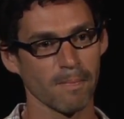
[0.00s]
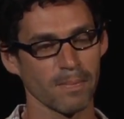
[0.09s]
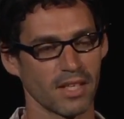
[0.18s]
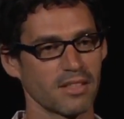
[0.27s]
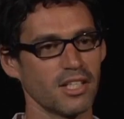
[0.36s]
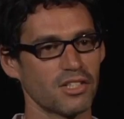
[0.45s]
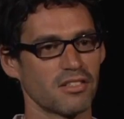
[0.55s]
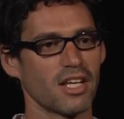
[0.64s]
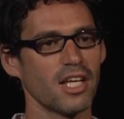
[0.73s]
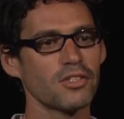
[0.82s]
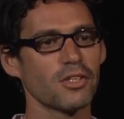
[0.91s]
It teaches
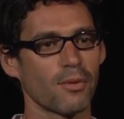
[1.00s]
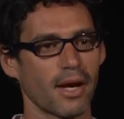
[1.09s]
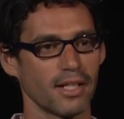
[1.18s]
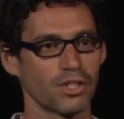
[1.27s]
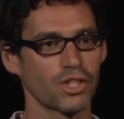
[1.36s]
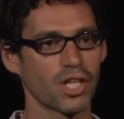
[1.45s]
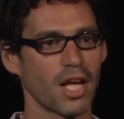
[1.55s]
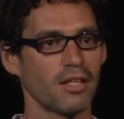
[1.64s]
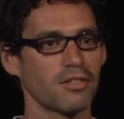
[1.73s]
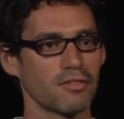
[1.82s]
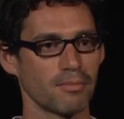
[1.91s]
integrated
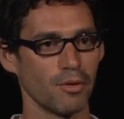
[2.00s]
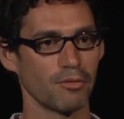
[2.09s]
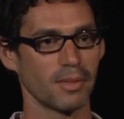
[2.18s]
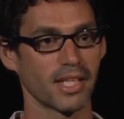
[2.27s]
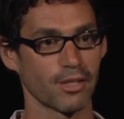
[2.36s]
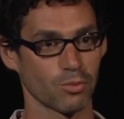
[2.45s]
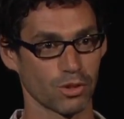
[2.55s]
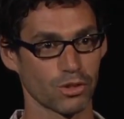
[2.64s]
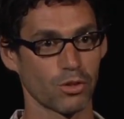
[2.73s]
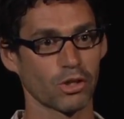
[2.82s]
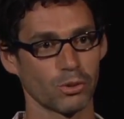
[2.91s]
chains of movement as we're
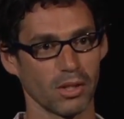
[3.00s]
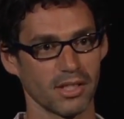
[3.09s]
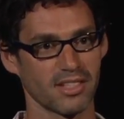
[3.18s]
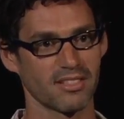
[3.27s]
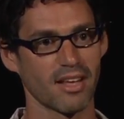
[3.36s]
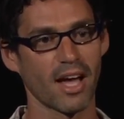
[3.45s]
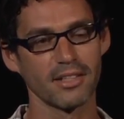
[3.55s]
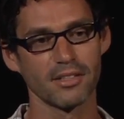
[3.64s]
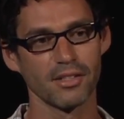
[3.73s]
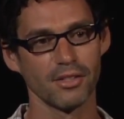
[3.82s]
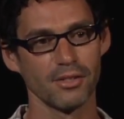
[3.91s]
structurally
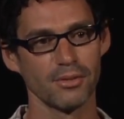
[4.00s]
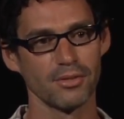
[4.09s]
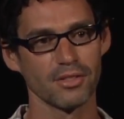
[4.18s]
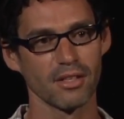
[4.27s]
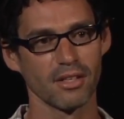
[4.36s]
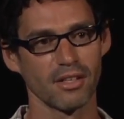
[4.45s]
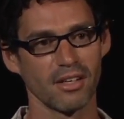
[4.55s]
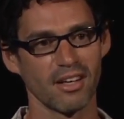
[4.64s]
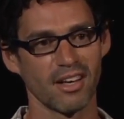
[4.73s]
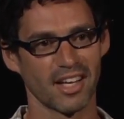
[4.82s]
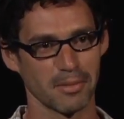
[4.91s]
designed to use,
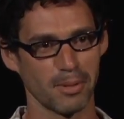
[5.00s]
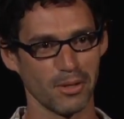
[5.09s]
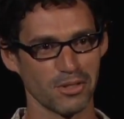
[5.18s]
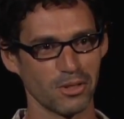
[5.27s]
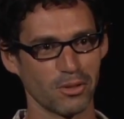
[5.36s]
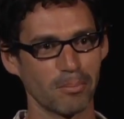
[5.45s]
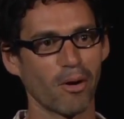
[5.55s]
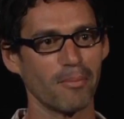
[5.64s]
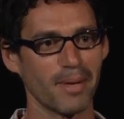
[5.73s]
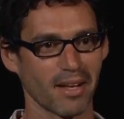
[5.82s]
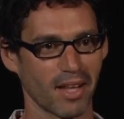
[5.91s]
as opposed to
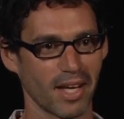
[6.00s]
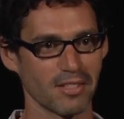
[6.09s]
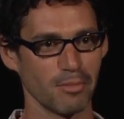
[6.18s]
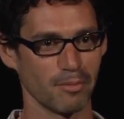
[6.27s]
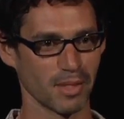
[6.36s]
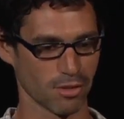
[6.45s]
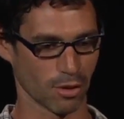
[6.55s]
compartmentalized movement.